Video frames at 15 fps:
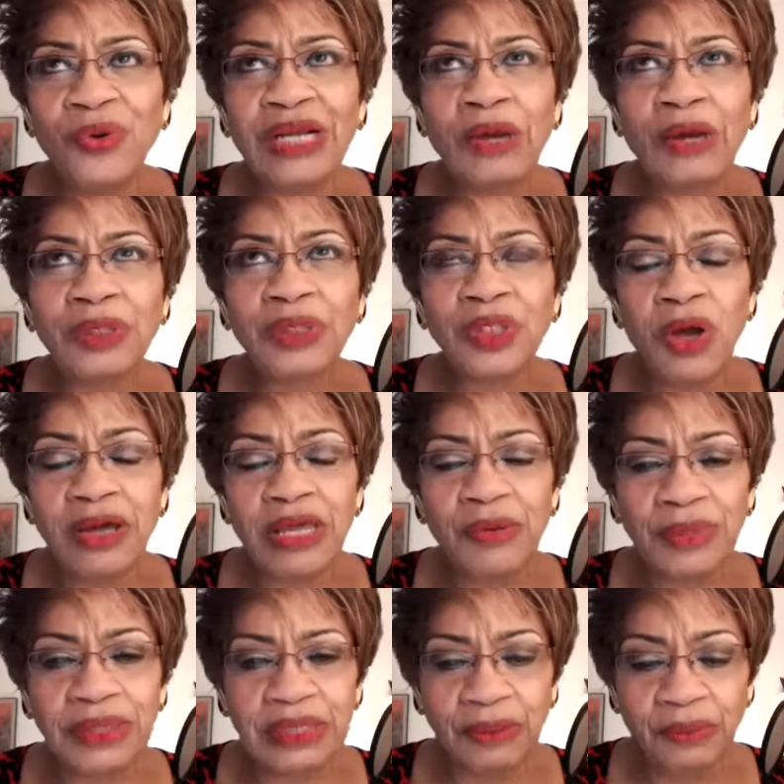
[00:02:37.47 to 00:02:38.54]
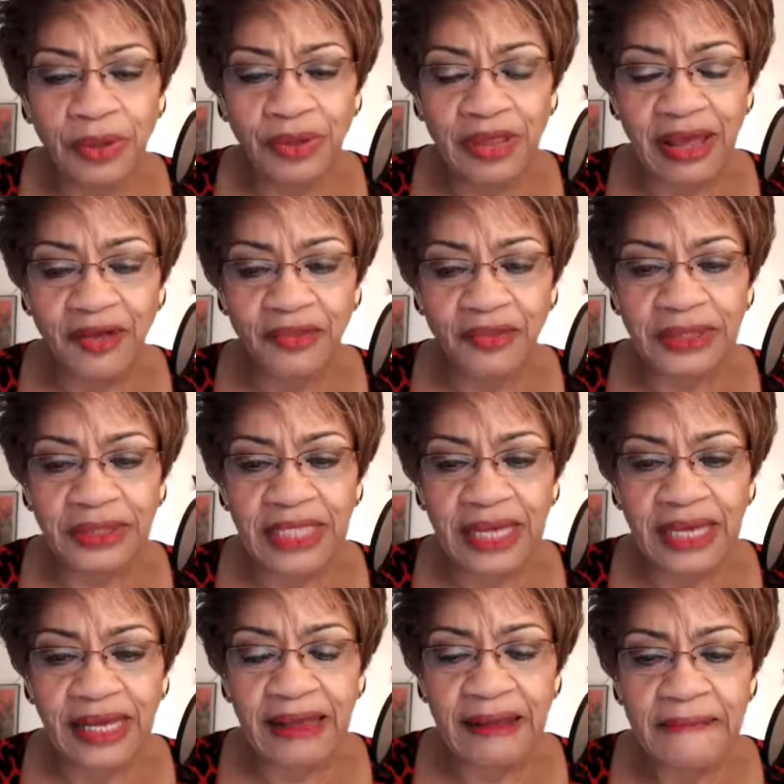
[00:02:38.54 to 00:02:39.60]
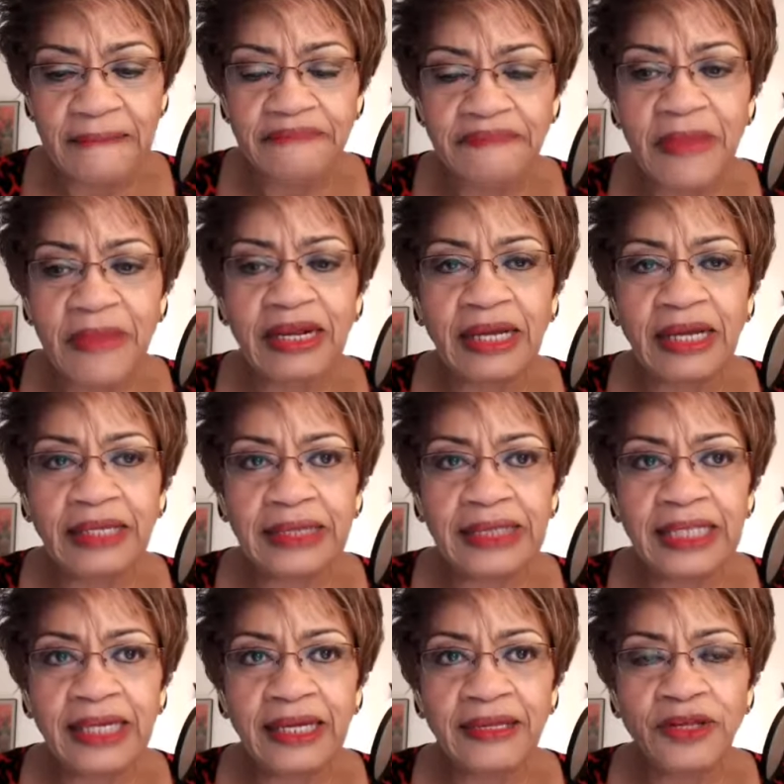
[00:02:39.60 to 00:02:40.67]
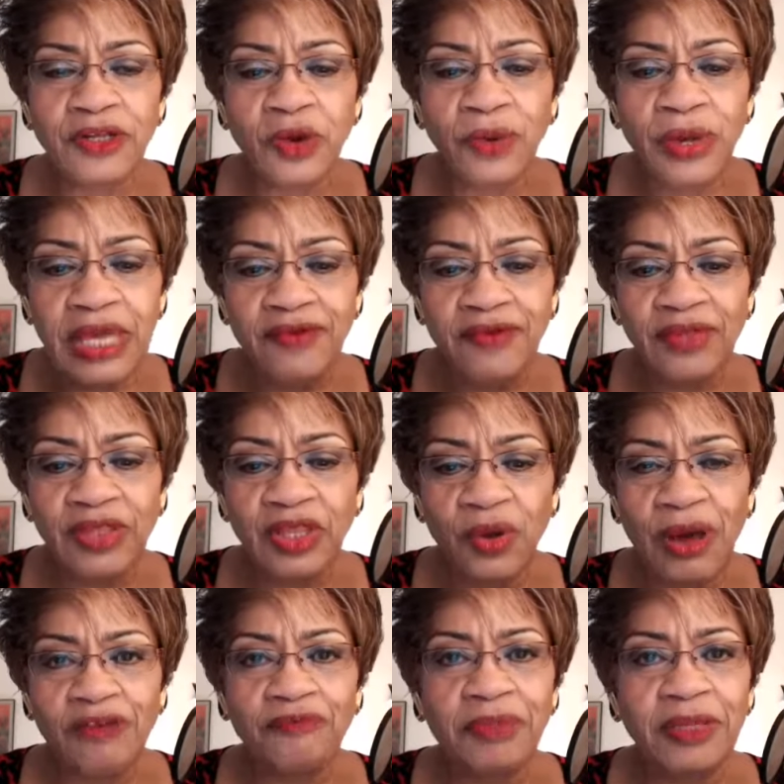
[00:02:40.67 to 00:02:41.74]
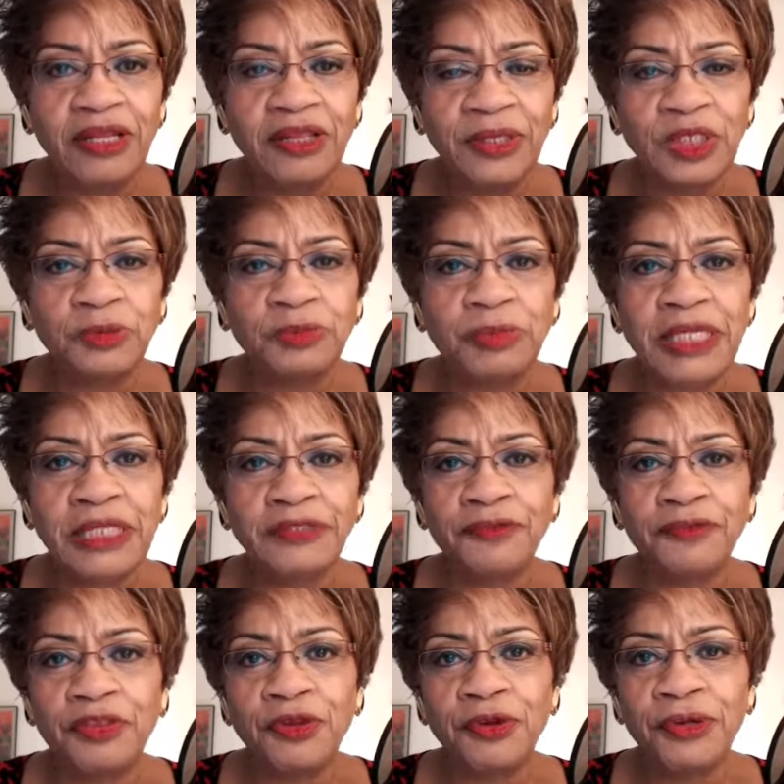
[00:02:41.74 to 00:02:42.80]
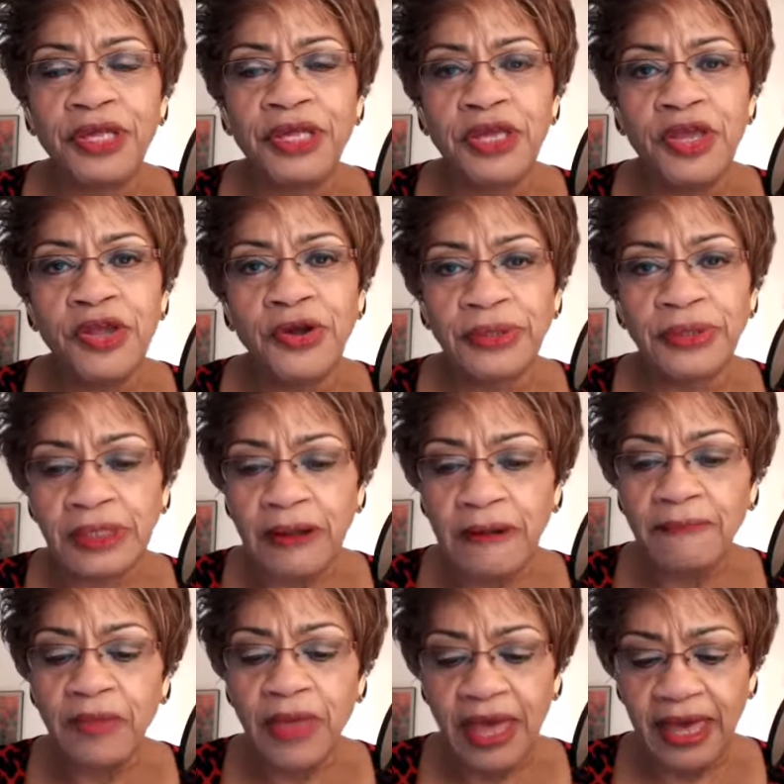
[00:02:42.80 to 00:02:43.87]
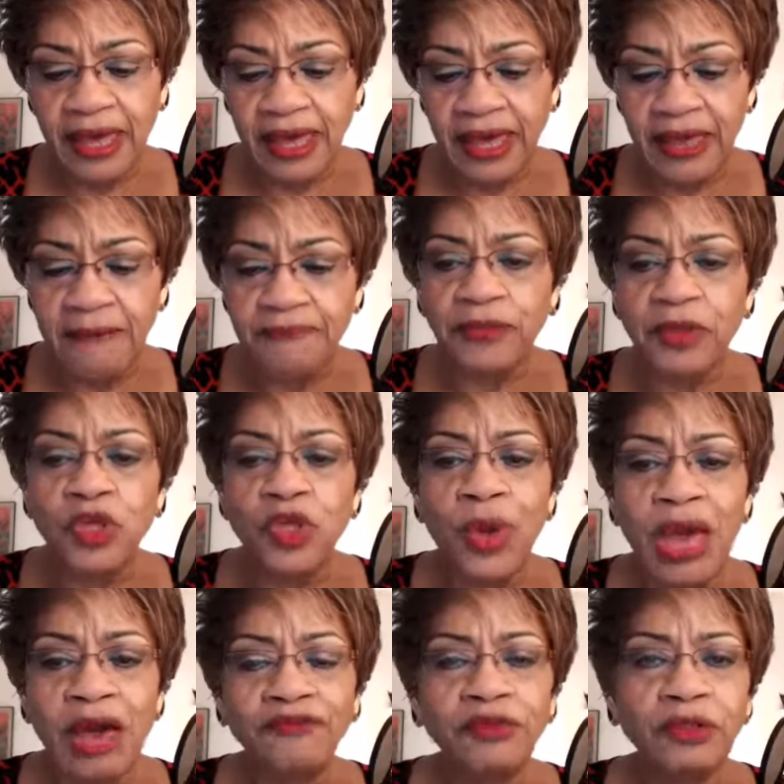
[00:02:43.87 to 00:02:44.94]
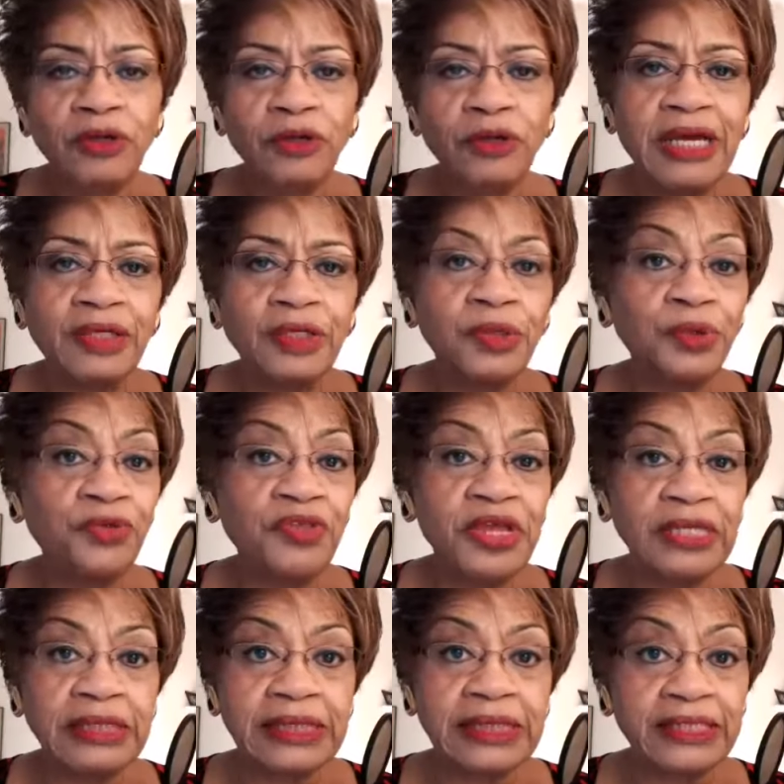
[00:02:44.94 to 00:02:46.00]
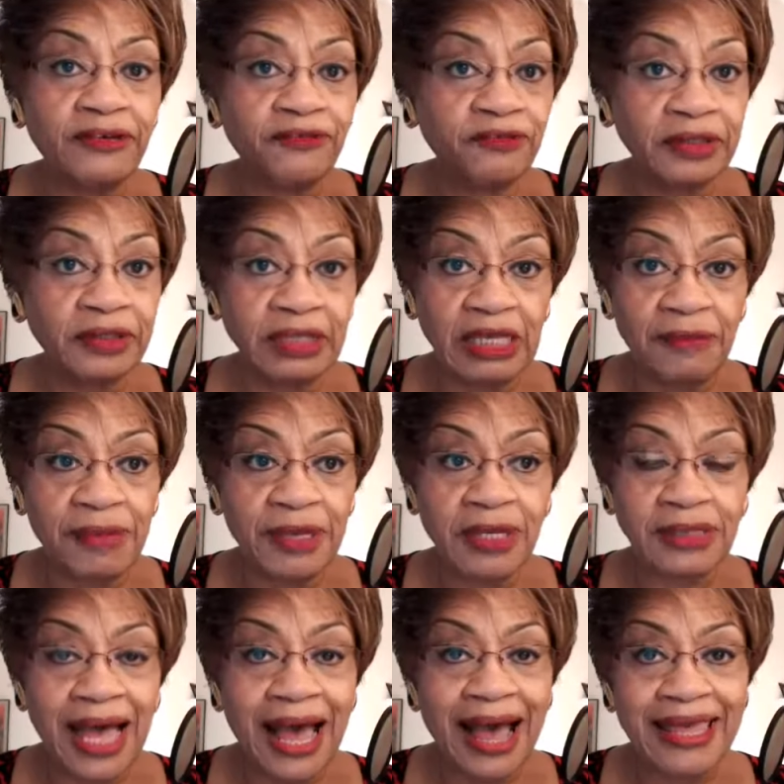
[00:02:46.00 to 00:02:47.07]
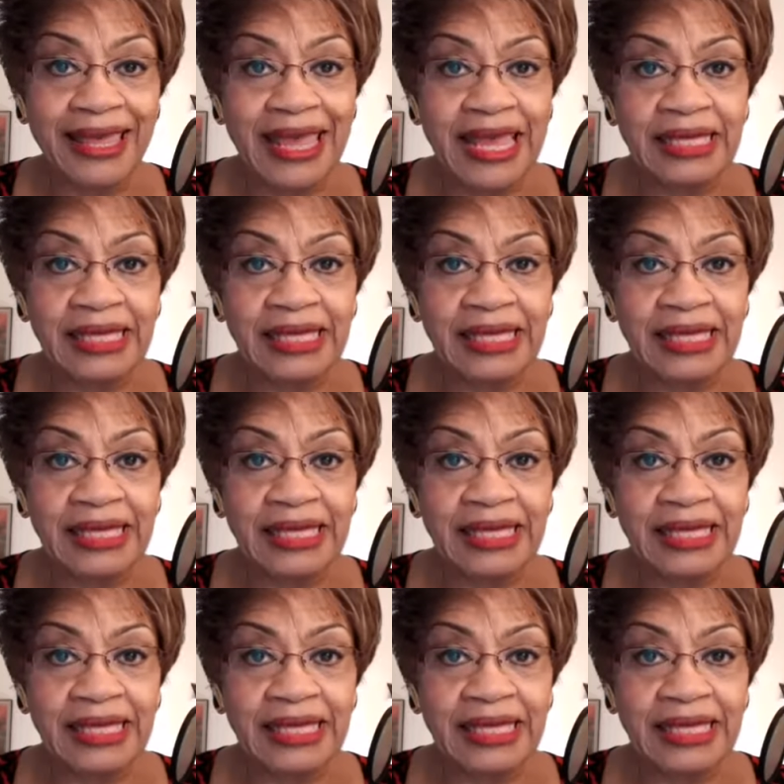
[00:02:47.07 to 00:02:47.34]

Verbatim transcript: And I was talking with someone the other day, and I said, you know, even though I've been in this space for 30 years, a you have to learn how to do things differently because I can't